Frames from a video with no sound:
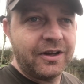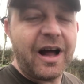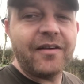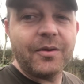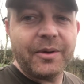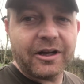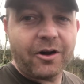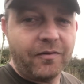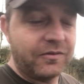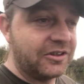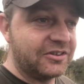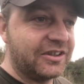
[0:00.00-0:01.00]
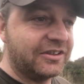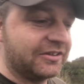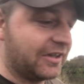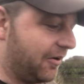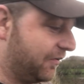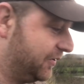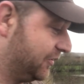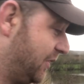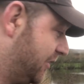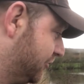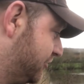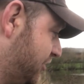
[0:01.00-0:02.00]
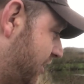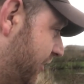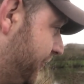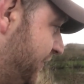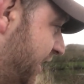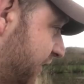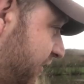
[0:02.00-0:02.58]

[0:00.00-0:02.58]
have a bit of confidence in yourself as well. So yeah,